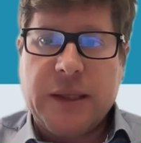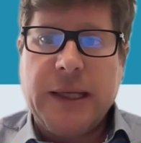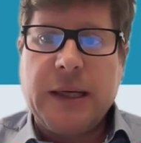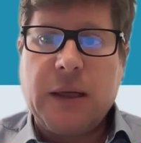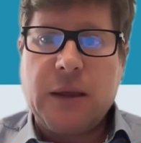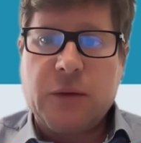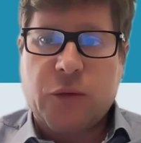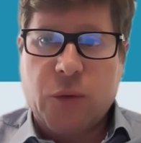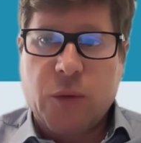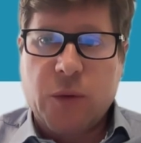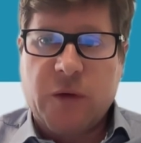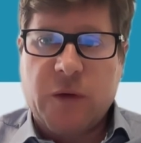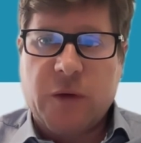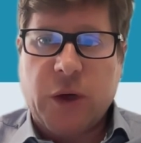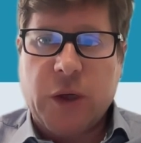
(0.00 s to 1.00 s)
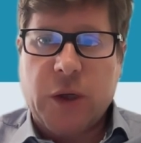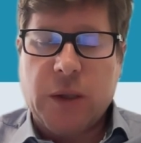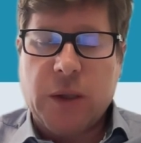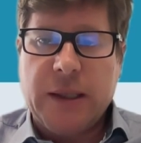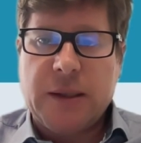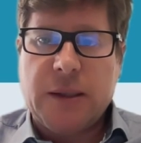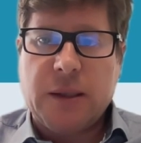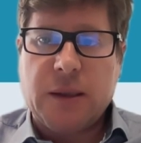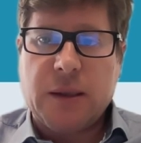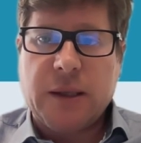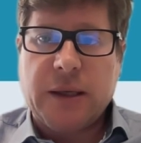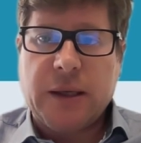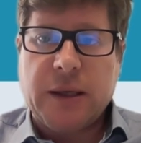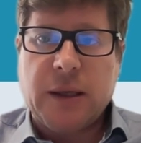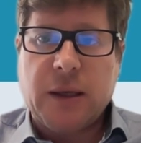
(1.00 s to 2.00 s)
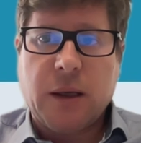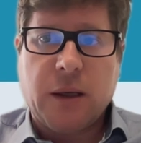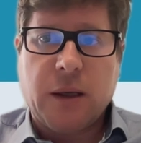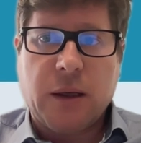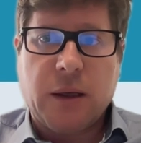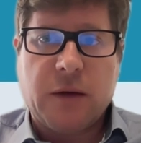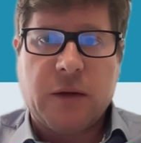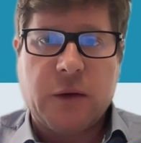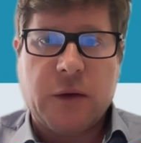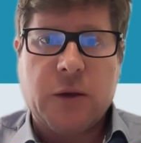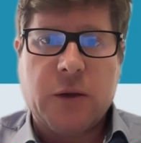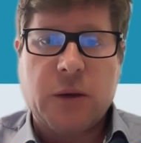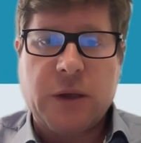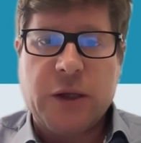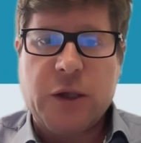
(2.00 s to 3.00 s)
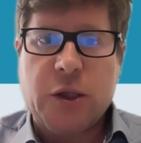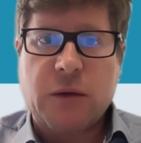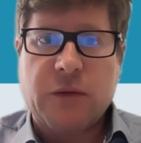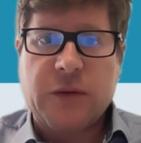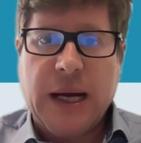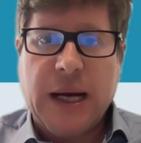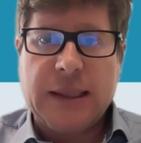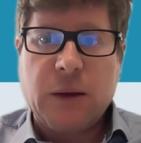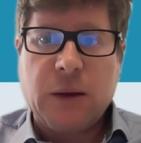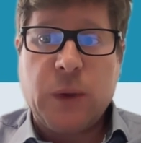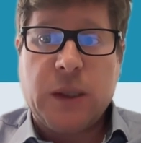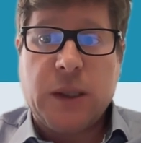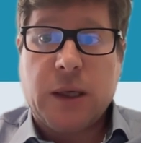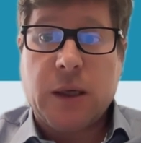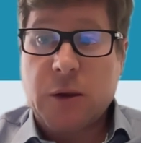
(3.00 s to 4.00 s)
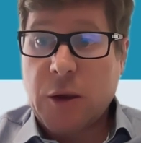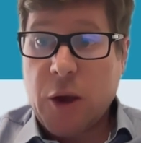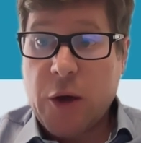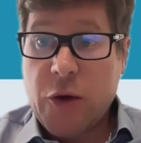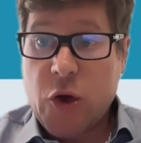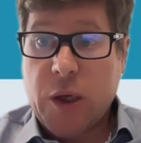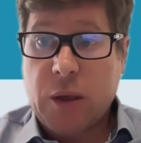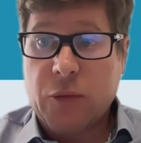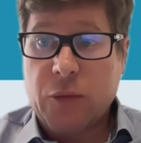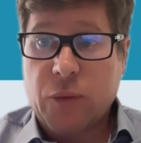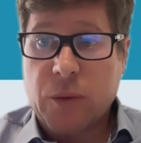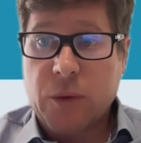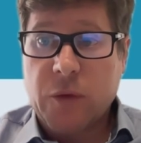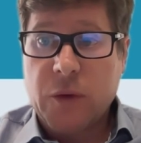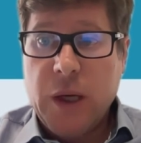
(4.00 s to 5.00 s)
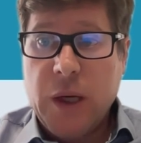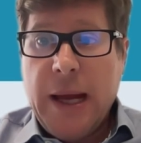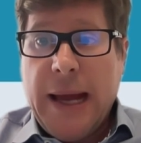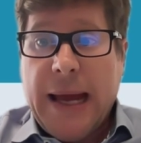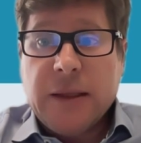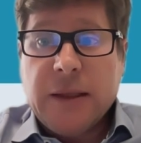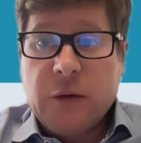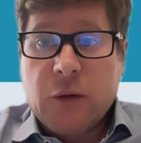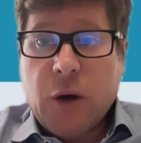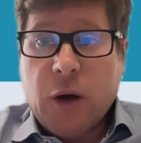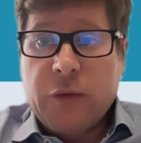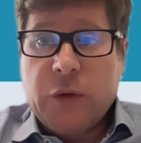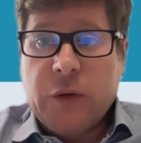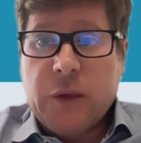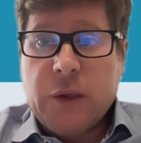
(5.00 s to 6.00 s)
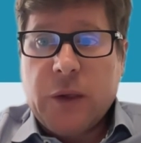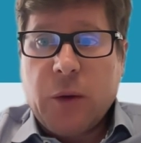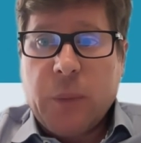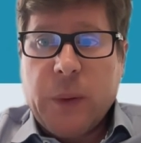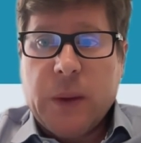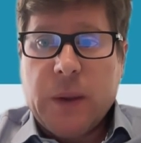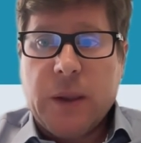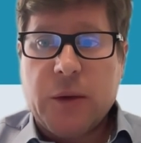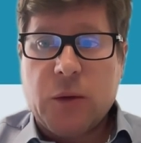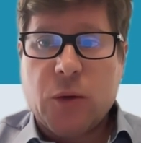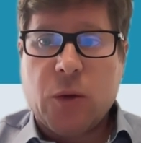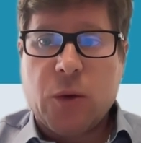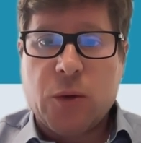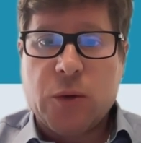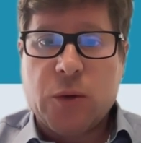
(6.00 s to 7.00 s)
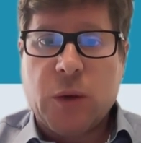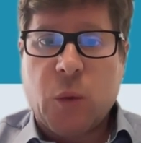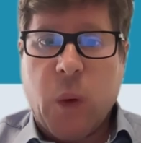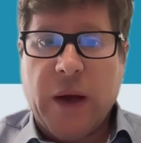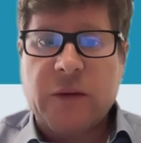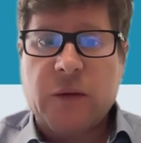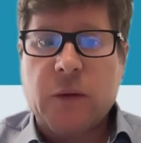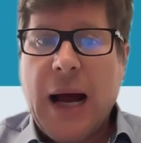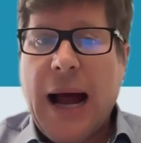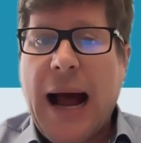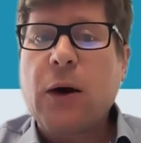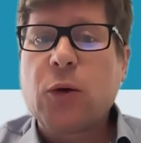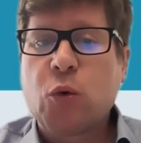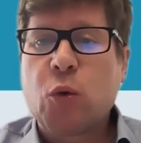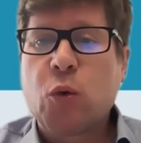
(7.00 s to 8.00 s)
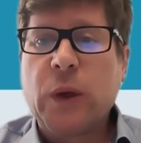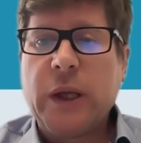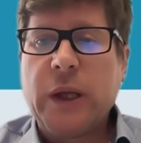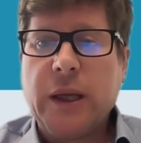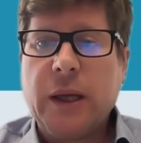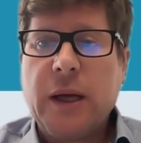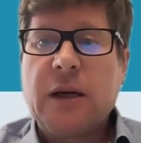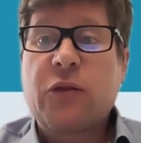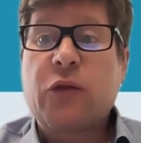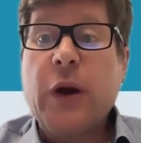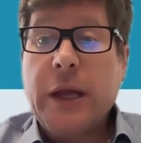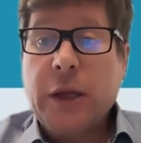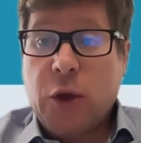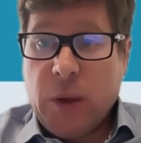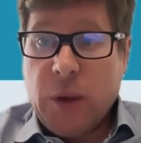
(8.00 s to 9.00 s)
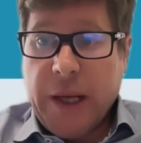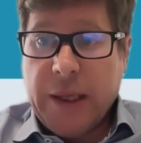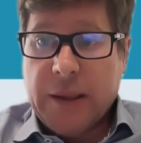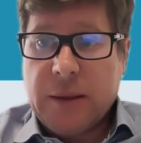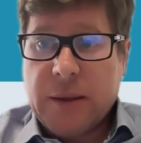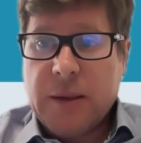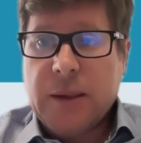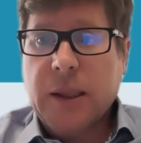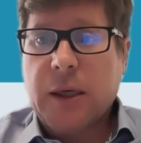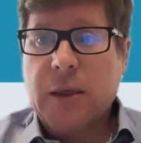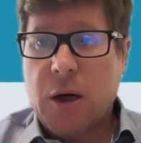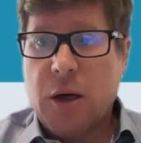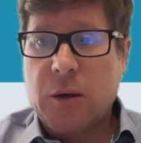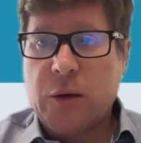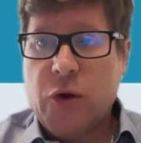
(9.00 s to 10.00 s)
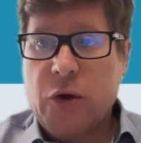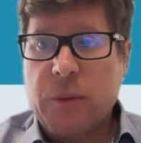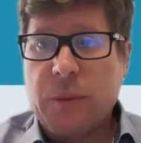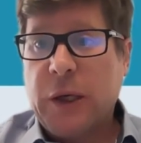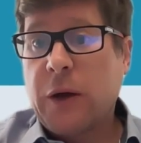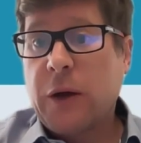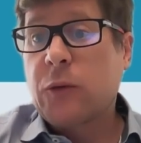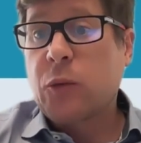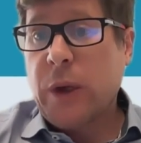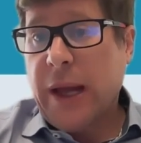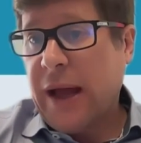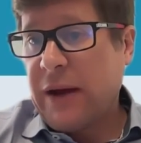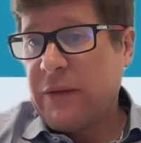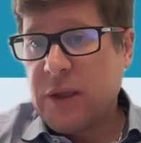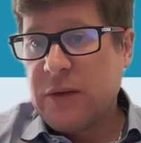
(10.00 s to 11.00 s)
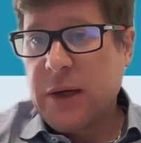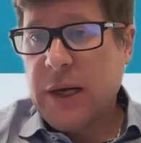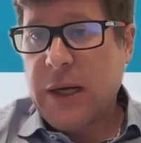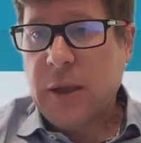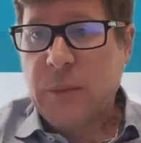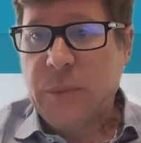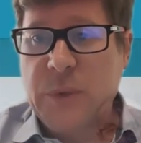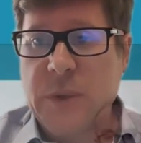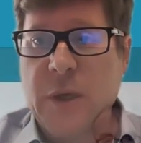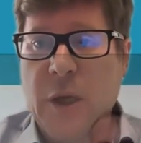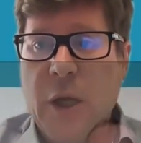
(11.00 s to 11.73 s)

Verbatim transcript: legal rules regulating the circulation of data with technological rules. And this obviously opened the door to the question, how do we regulate technology? Because we have developed